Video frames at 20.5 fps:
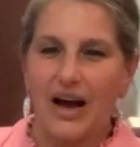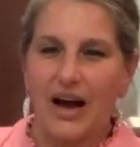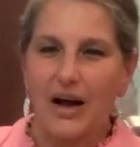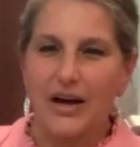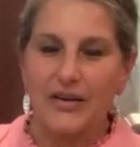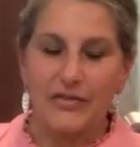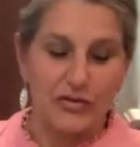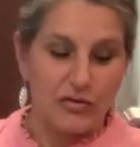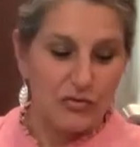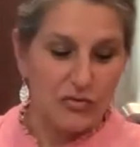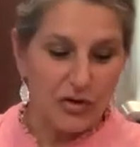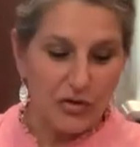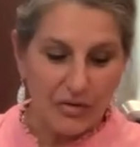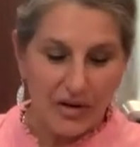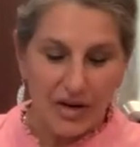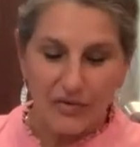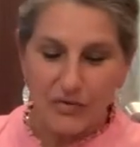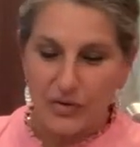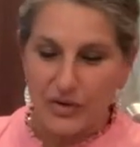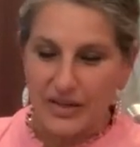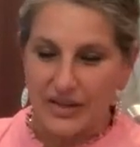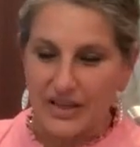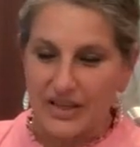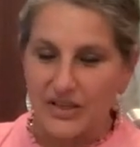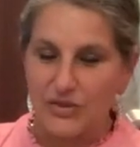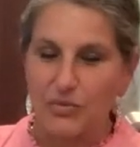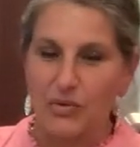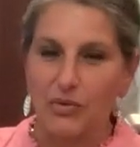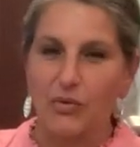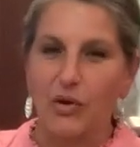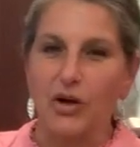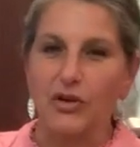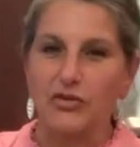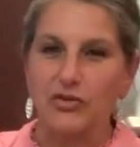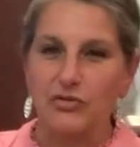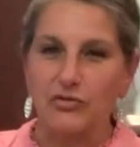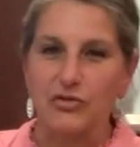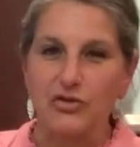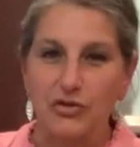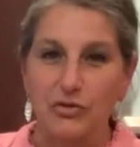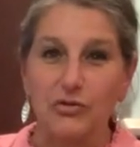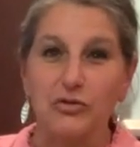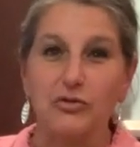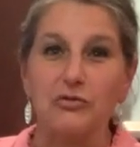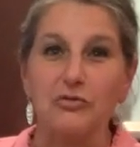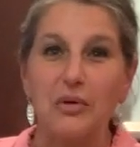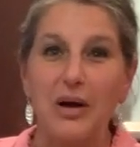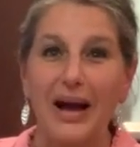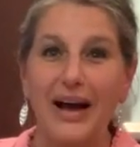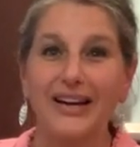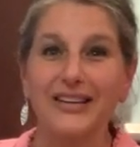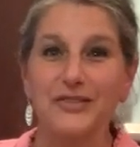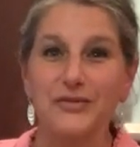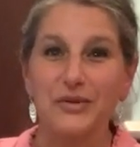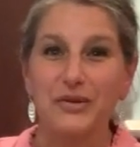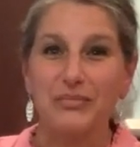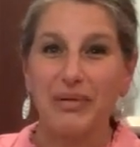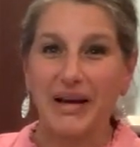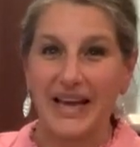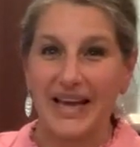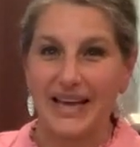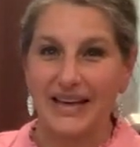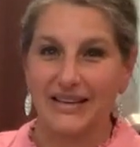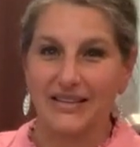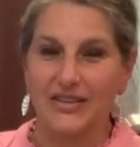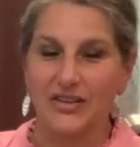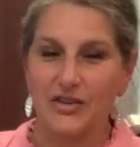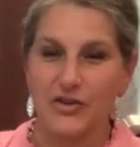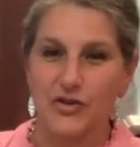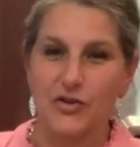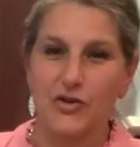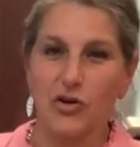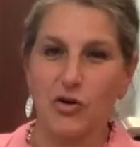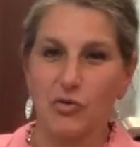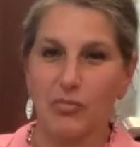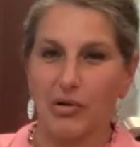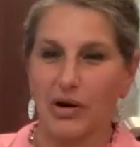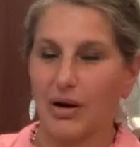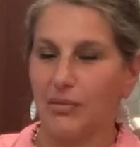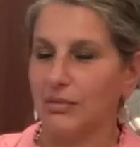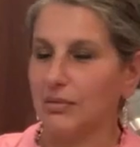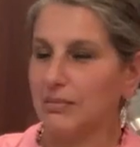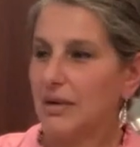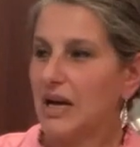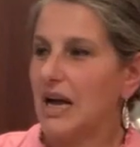If you don't have one of these, we will also show you how to do it by hand, no problem.